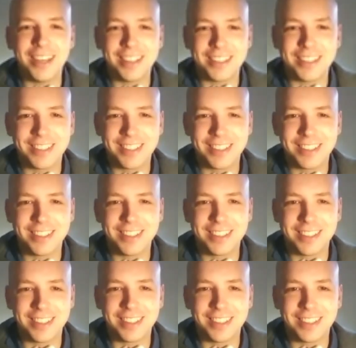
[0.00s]
pub
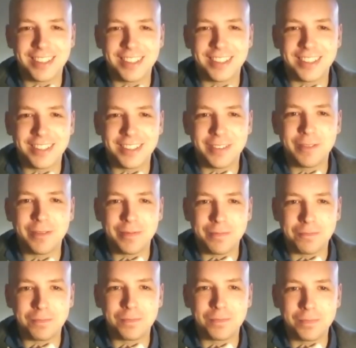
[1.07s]
for some
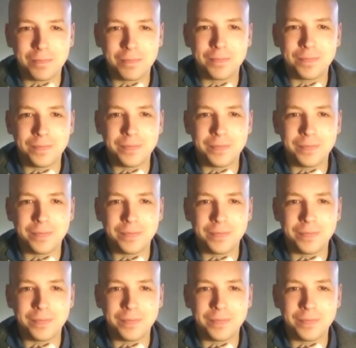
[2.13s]
months, or not